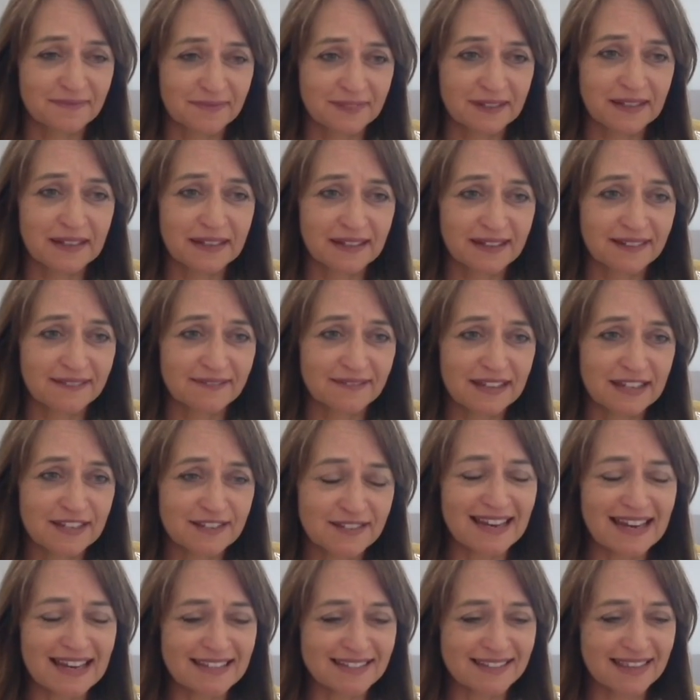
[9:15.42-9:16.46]
Yeah.
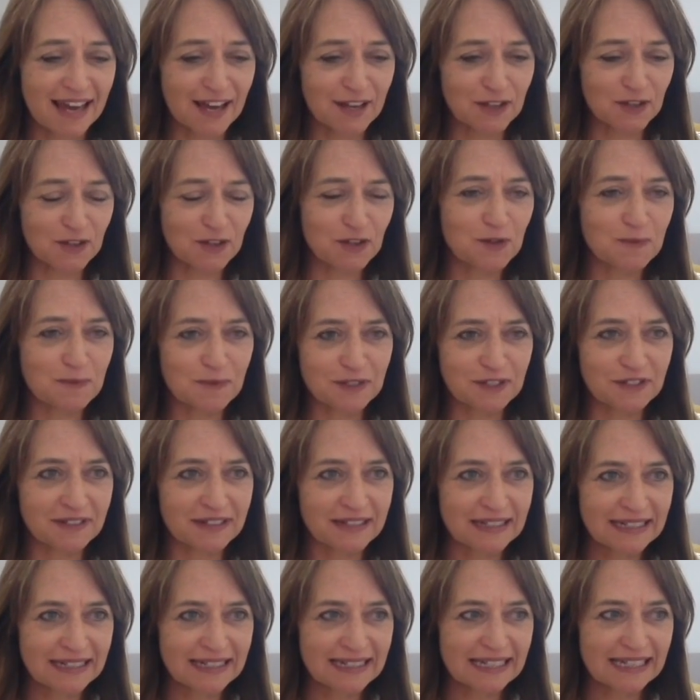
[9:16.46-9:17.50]
It's that human
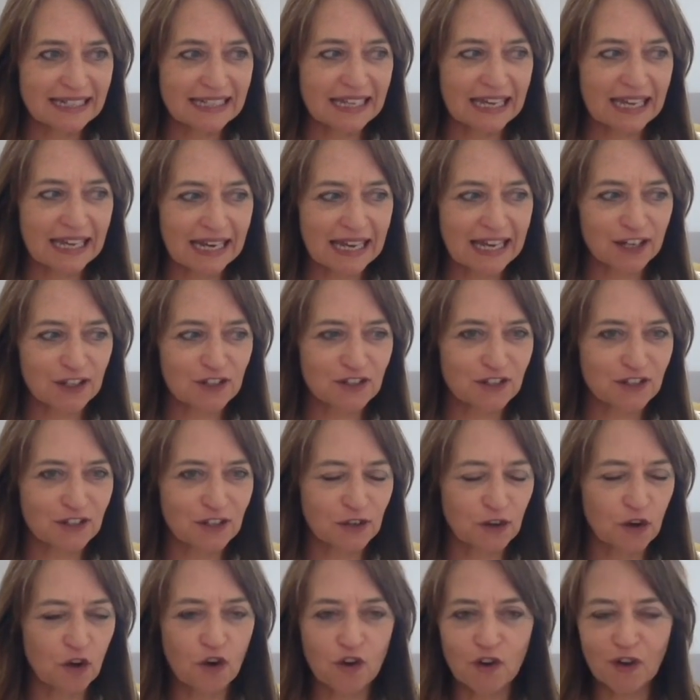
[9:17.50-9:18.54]

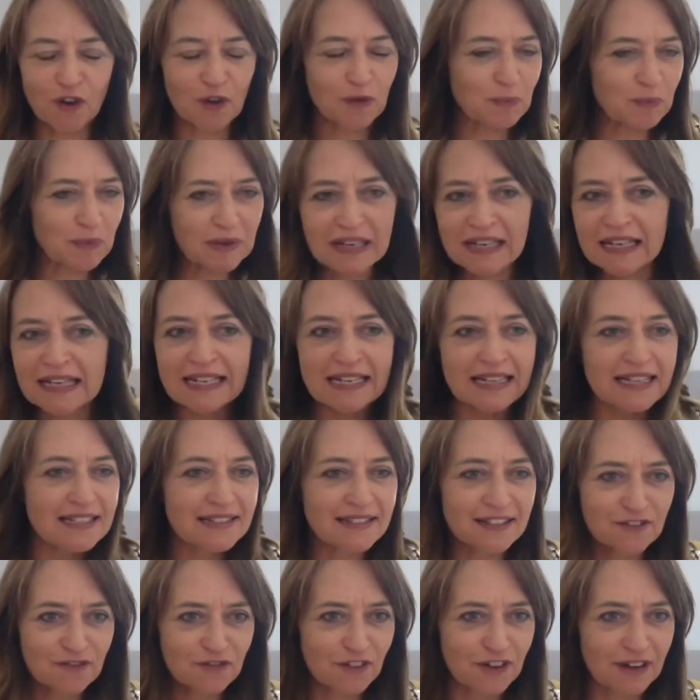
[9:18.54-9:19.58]
connection on a completely
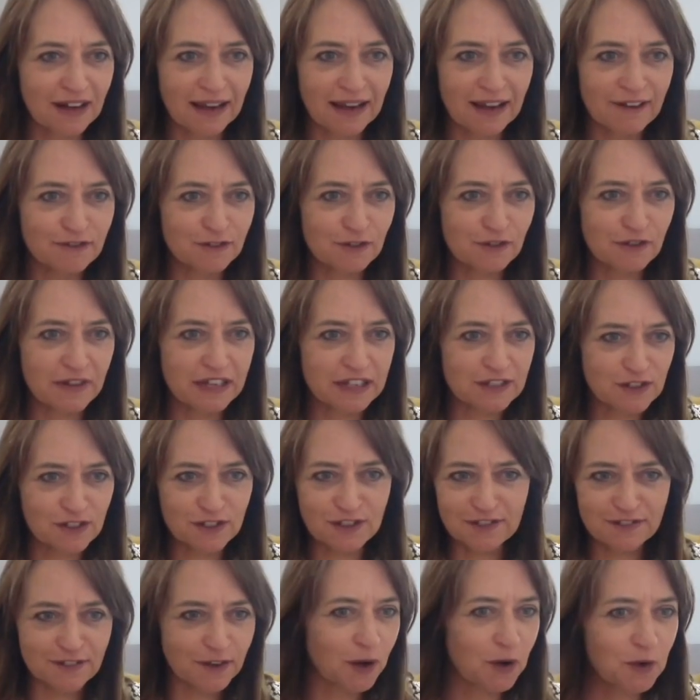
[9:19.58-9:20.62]
different level that
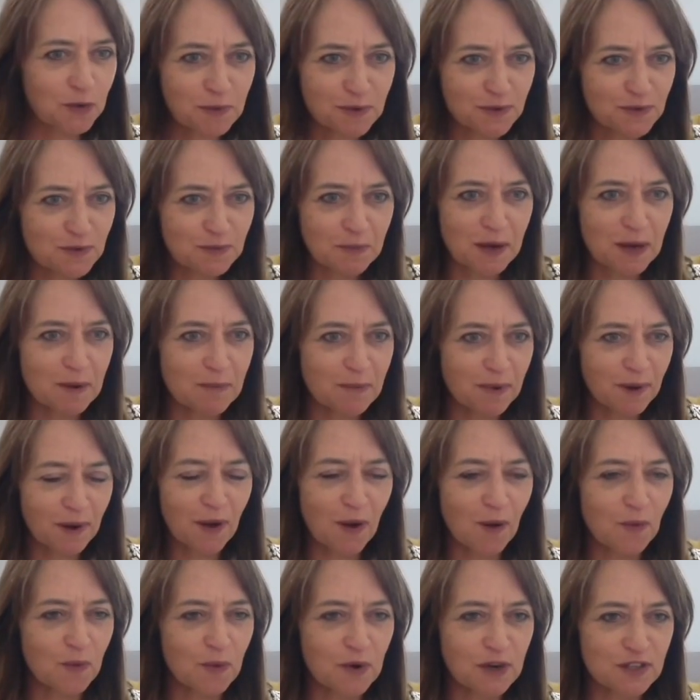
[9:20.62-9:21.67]
just opens people
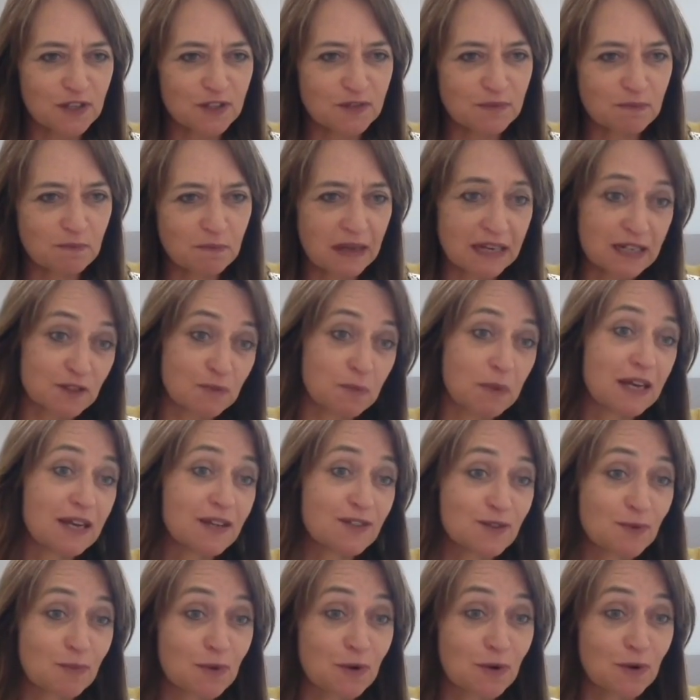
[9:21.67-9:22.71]
up, which makes peer
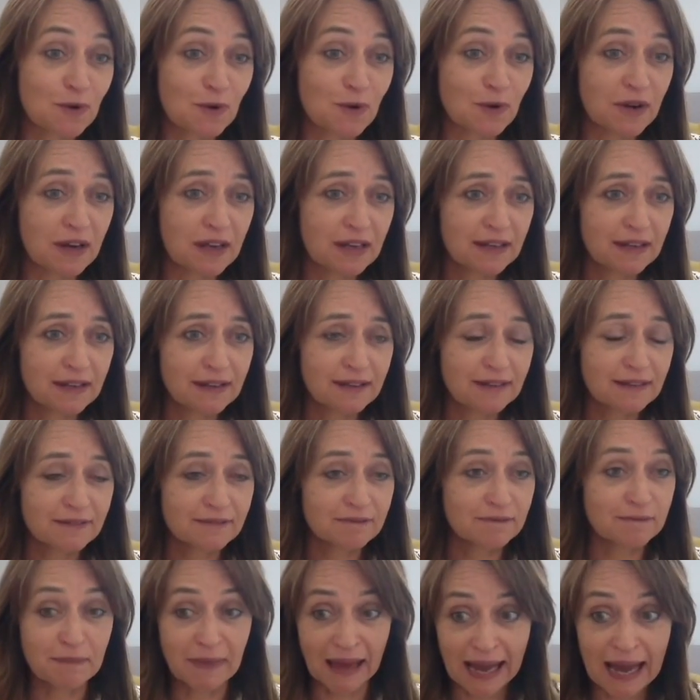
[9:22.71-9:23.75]
support
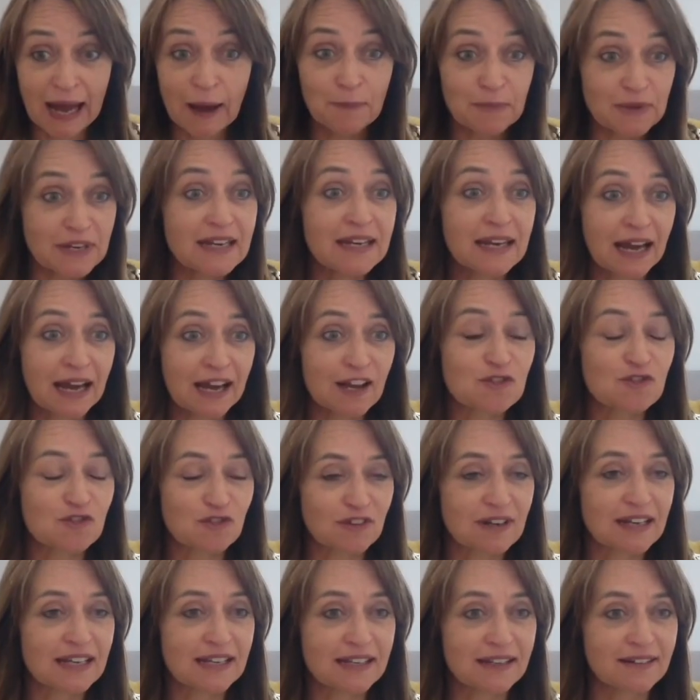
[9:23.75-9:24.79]
happen
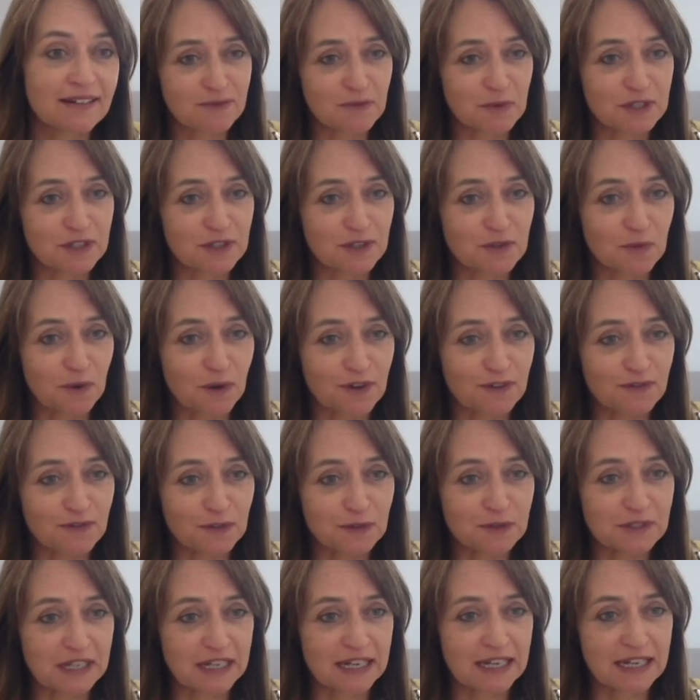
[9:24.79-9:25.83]
naturally, which is
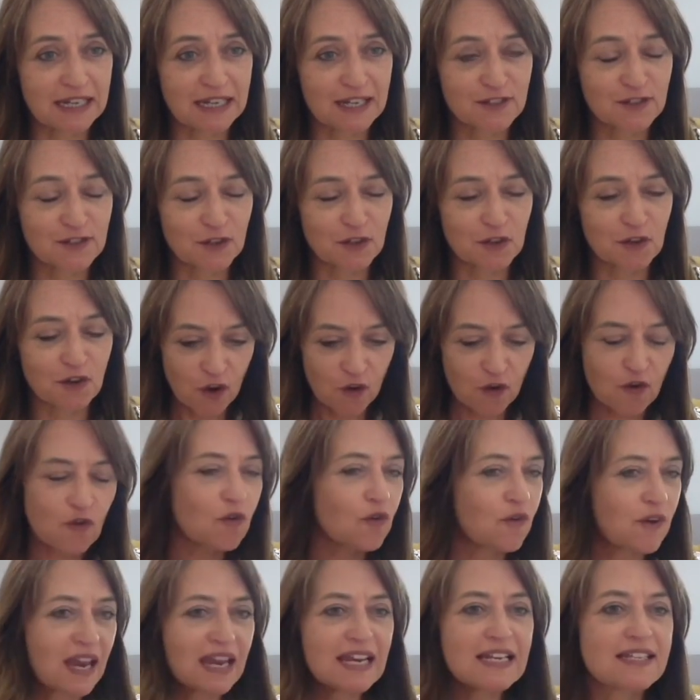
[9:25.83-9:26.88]
wonderful to hear. So you're
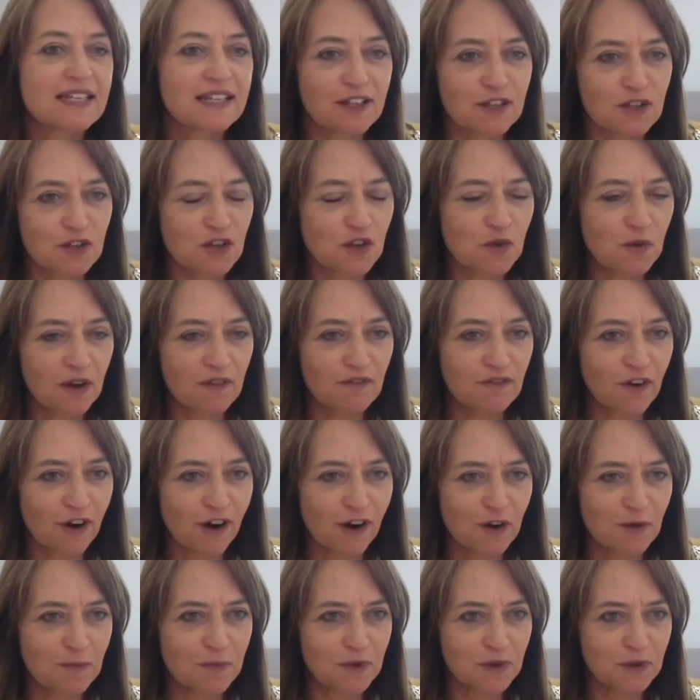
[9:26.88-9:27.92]
creating a new
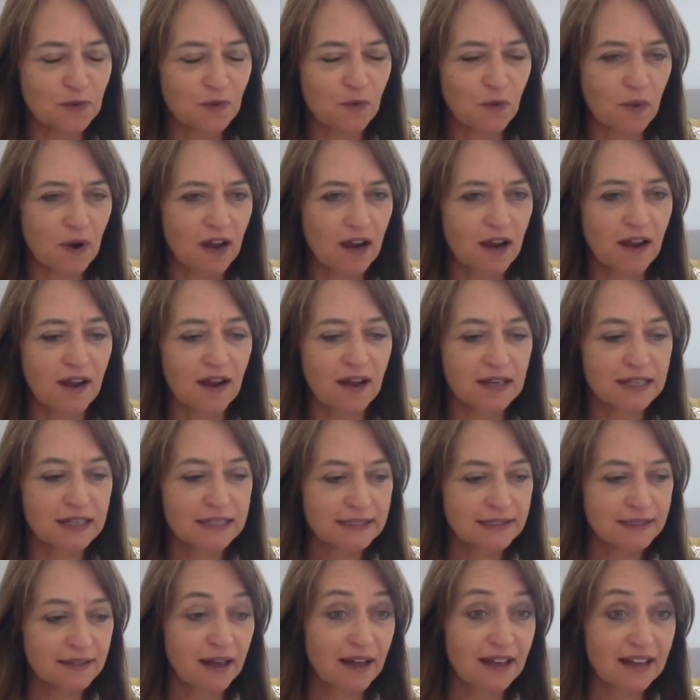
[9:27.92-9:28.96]
environment where
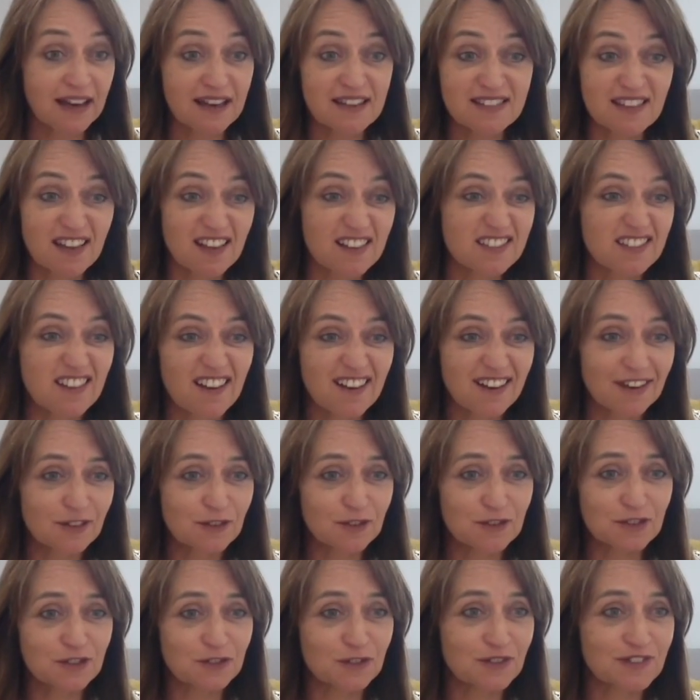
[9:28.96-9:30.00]
I guess that
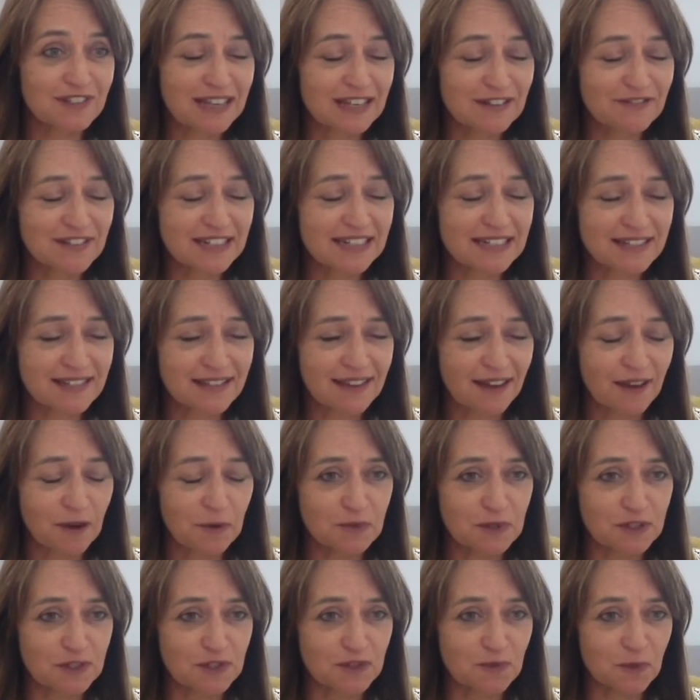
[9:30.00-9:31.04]
psychological safety is there,
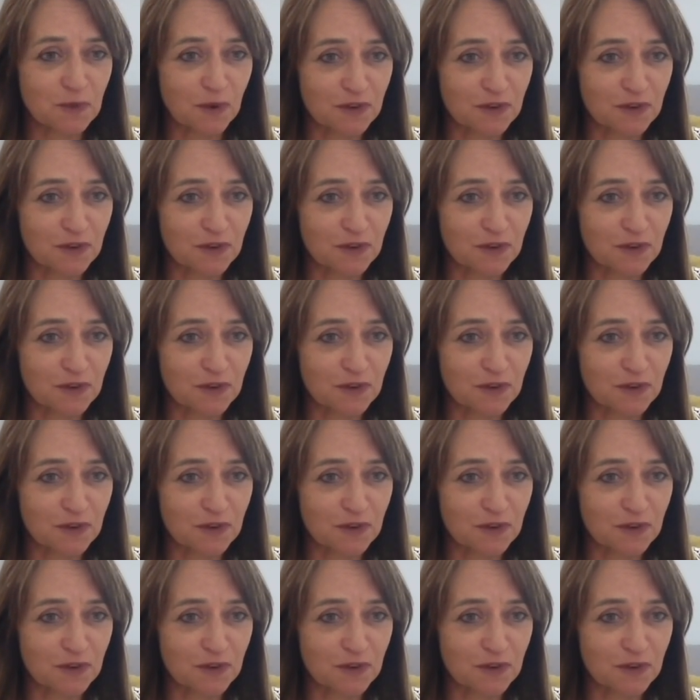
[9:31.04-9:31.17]
which is